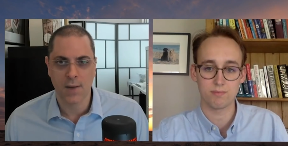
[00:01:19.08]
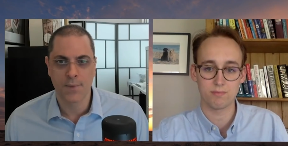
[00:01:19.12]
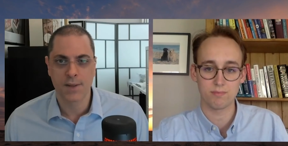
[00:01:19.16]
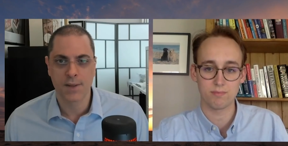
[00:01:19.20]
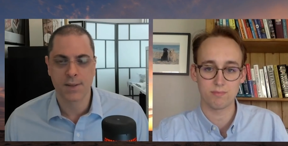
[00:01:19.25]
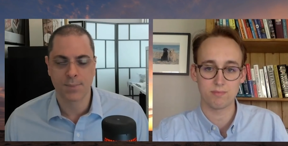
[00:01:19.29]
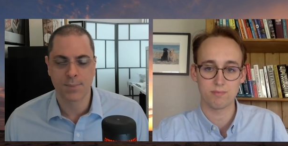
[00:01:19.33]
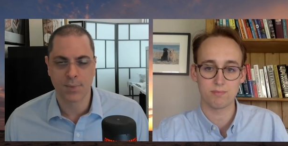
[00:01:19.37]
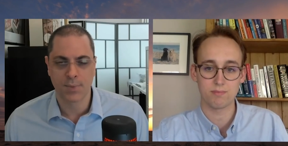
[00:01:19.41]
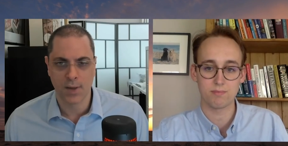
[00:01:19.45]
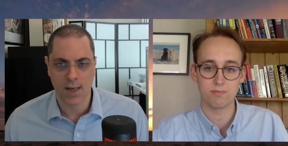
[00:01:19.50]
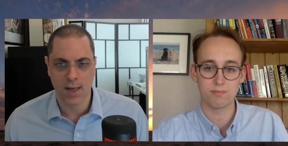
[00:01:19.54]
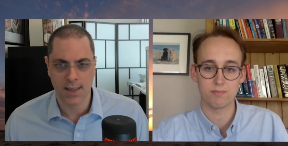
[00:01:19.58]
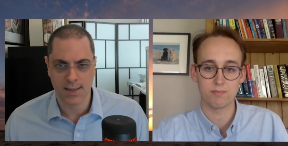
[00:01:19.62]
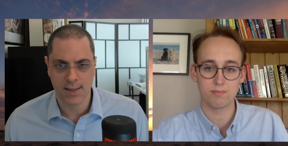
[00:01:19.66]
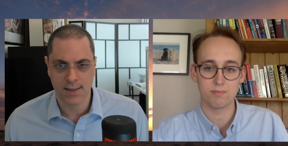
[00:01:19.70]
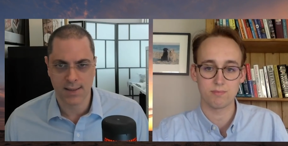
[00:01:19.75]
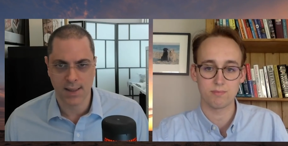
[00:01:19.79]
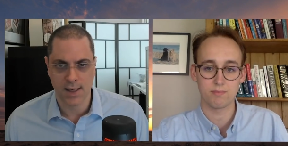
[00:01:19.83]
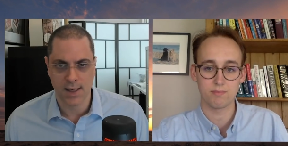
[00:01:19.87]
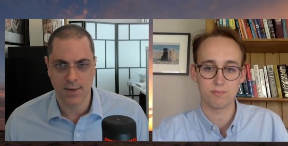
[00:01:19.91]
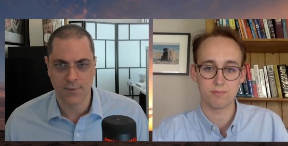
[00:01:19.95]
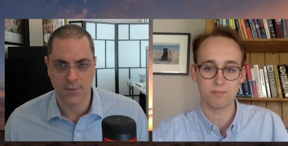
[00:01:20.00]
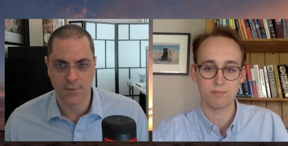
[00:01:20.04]
Speaker 1: on the supply
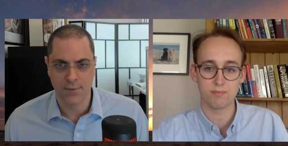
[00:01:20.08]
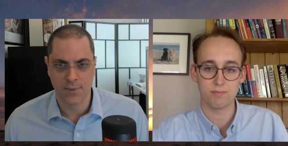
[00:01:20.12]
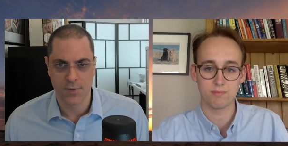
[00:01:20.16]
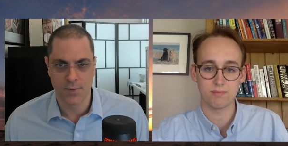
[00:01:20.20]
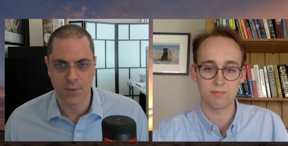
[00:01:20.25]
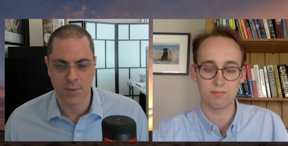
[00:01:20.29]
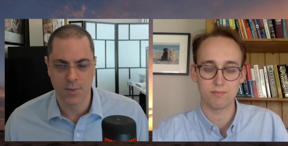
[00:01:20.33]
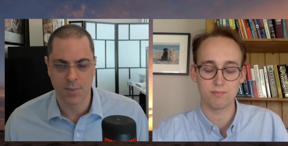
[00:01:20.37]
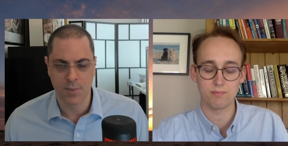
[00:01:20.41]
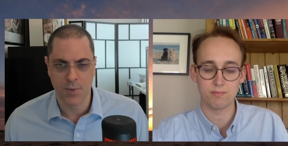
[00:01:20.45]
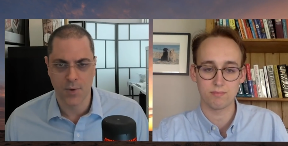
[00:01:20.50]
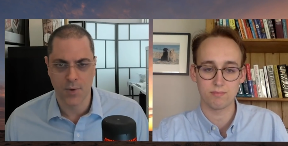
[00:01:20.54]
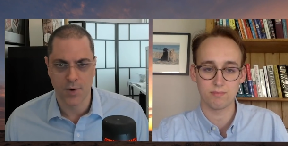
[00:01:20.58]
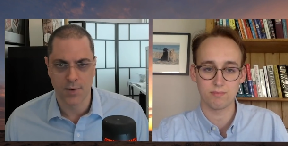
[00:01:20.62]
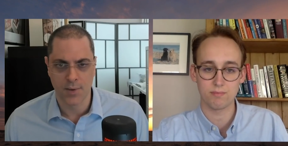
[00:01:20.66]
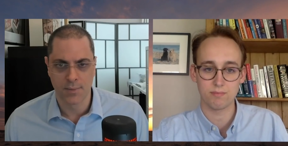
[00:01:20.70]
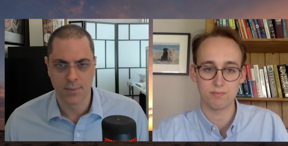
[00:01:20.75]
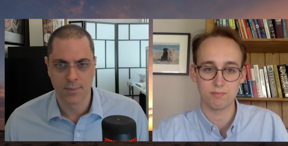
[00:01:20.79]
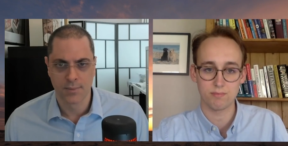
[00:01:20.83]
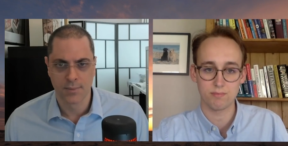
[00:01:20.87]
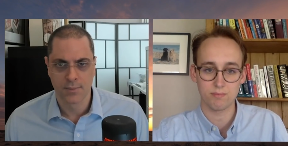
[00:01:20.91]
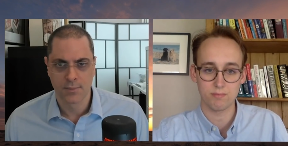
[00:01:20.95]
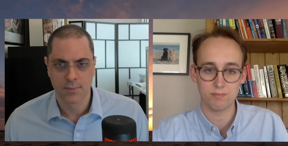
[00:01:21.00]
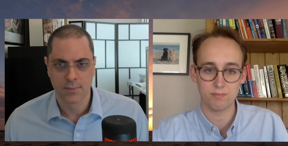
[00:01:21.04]
side from the
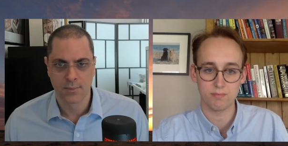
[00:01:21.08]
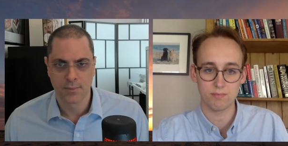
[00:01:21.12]
report?